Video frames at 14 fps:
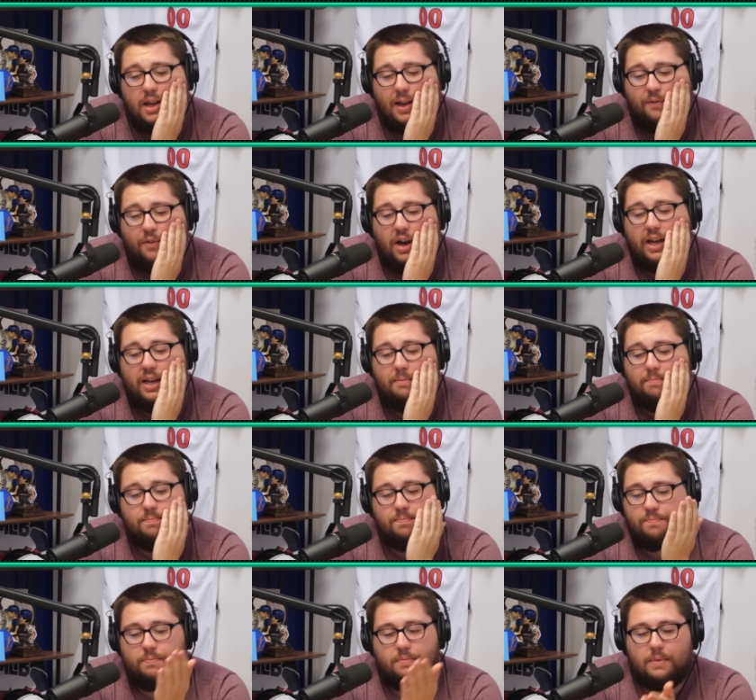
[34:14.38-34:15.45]
If I
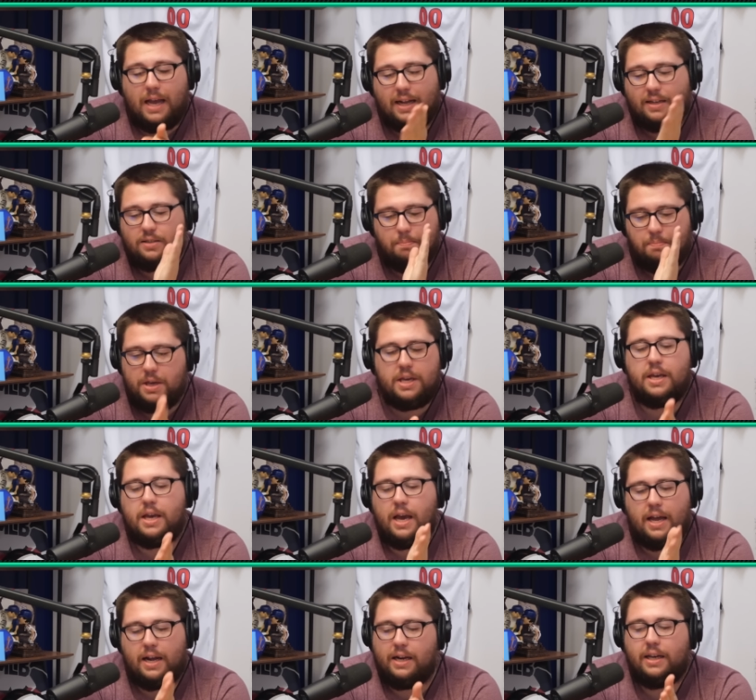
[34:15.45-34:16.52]
had to be
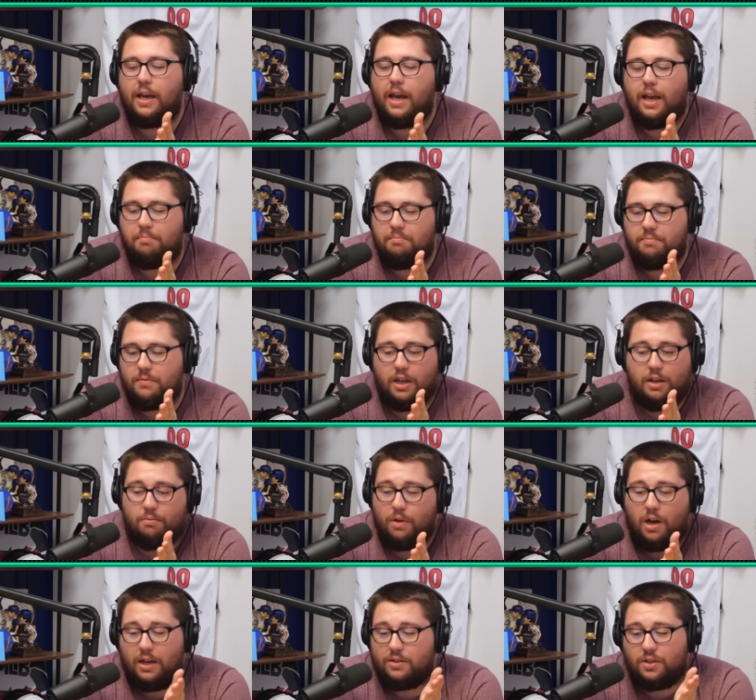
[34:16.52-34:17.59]
at any game, it
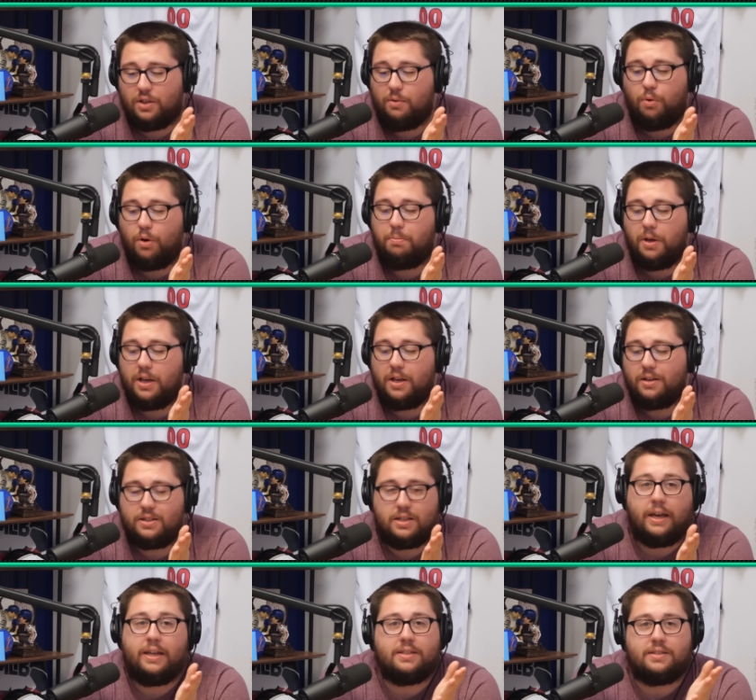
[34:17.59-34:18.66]
honestly would be
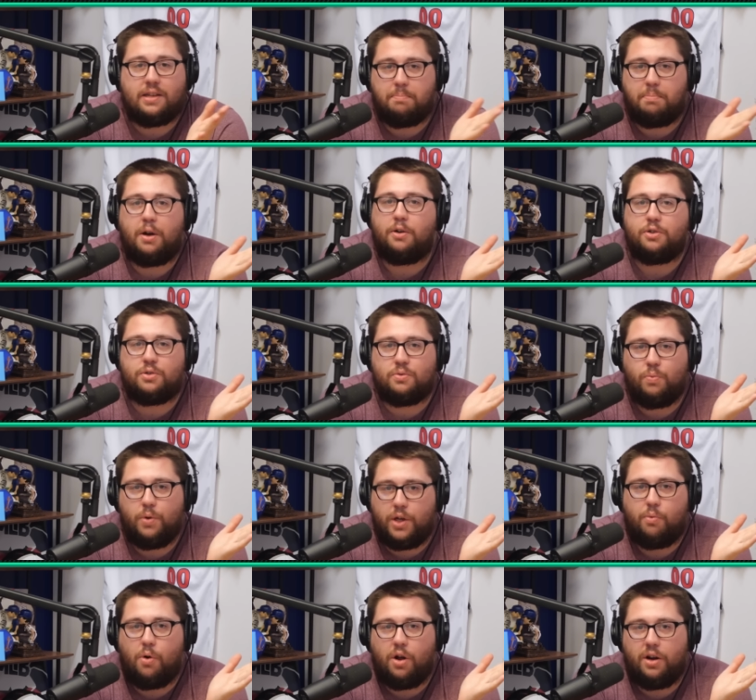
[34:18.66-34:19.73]
Titans at Bears
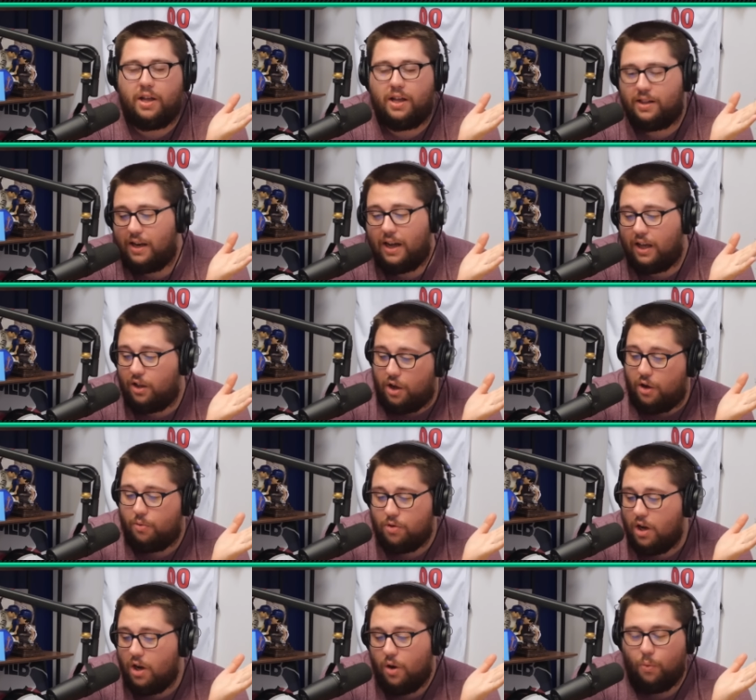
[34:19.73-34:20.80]
week one. And then,
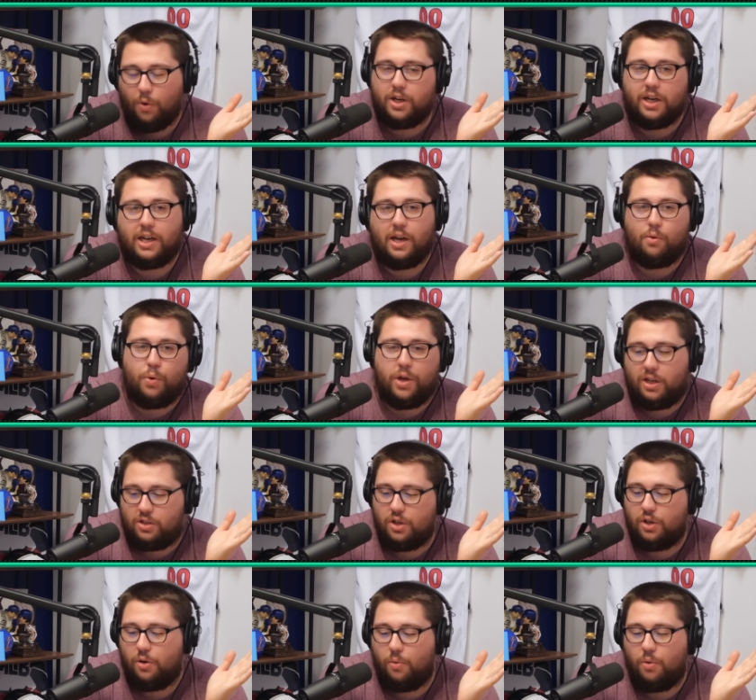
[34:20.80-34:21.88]
hello, we're going to get week
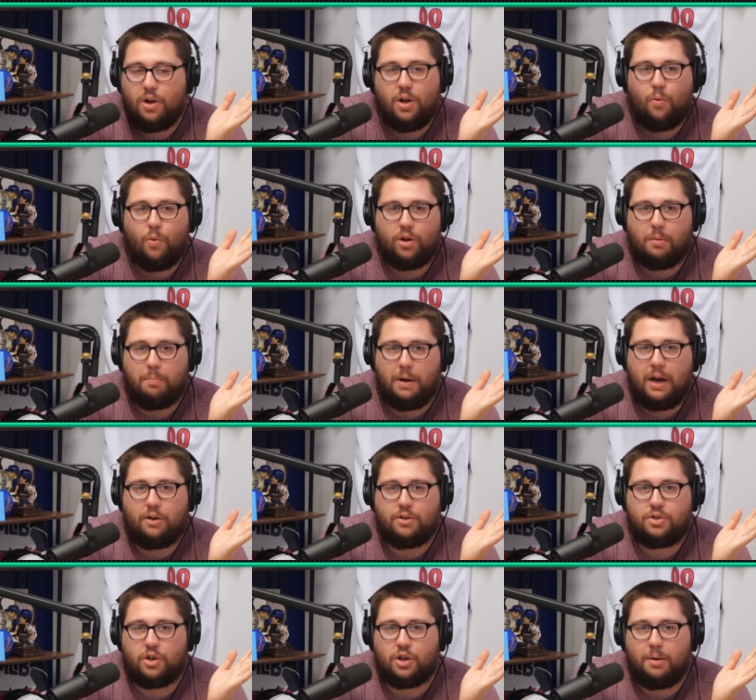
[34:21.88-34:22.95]
two where the
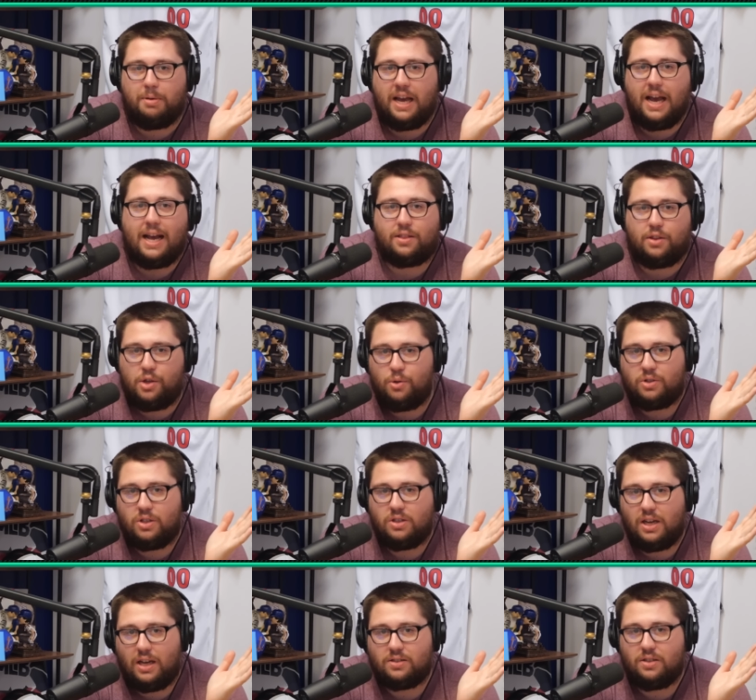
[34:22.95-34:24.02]
Bears are going to be at the
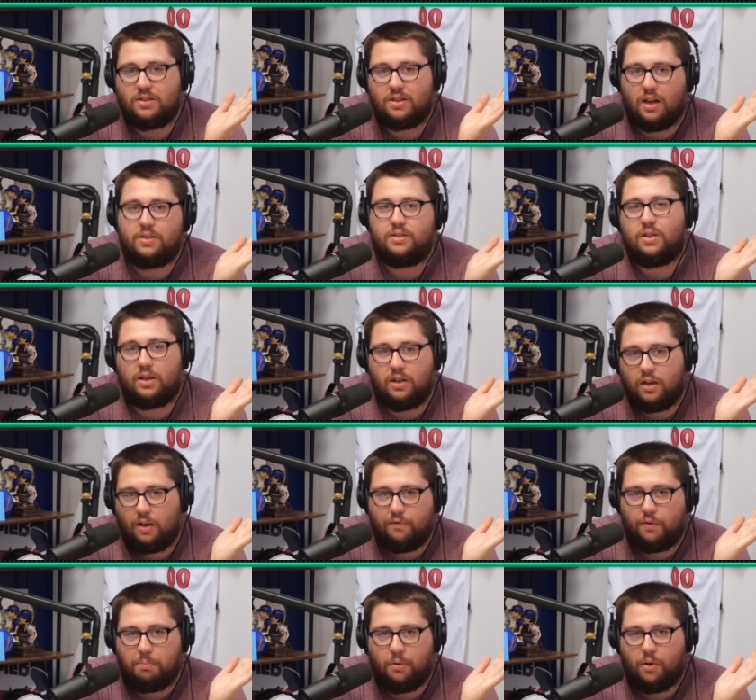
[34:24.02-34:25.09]
Houston Texans on Sunday
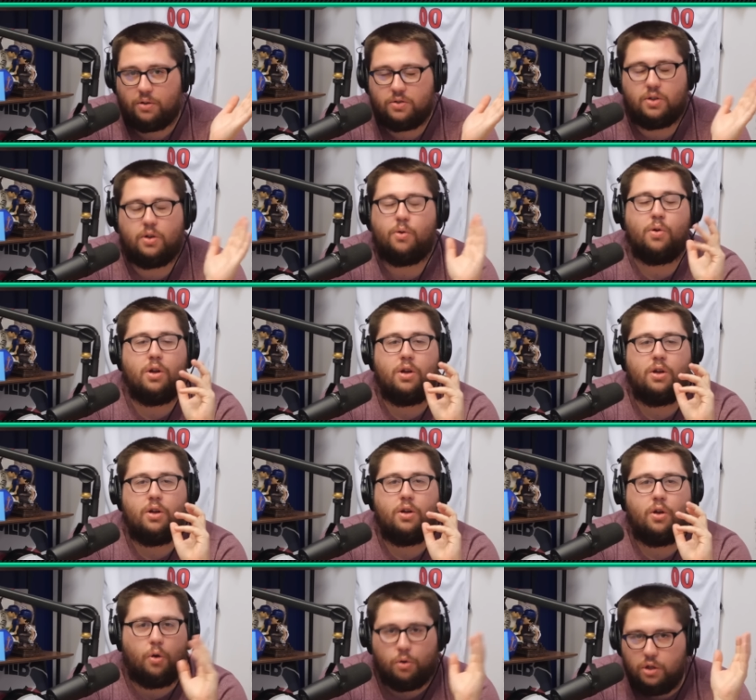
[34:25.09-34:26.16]
Night Football. So,
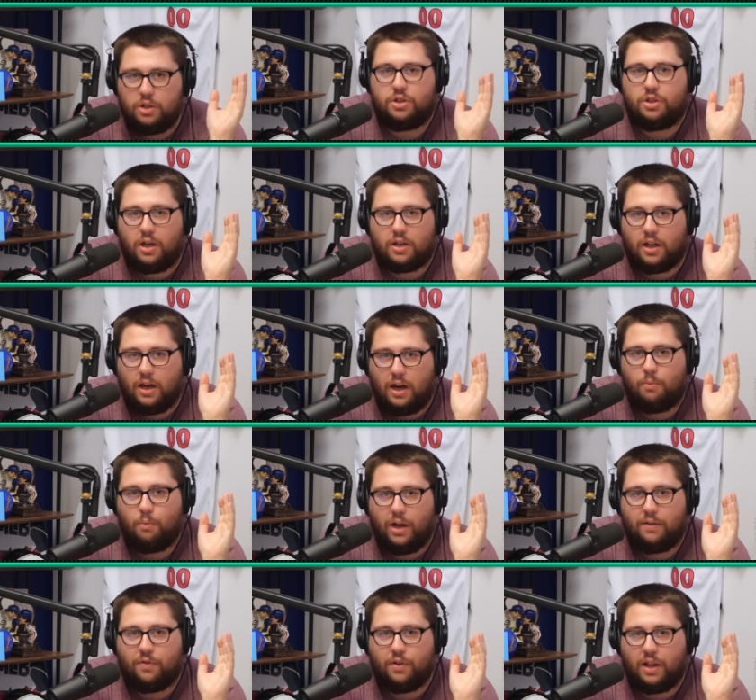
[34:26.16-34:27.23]
holy shit, cannot
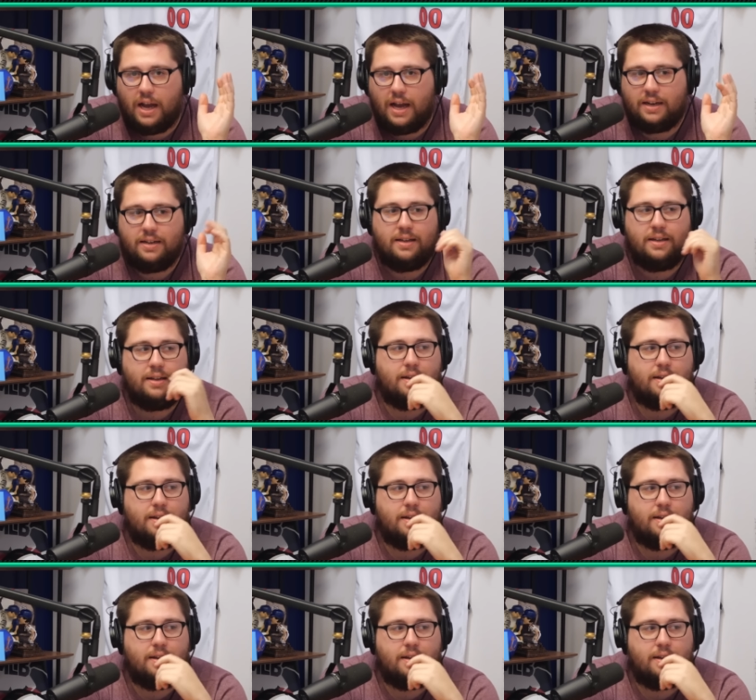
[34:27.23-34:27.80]
wait for that.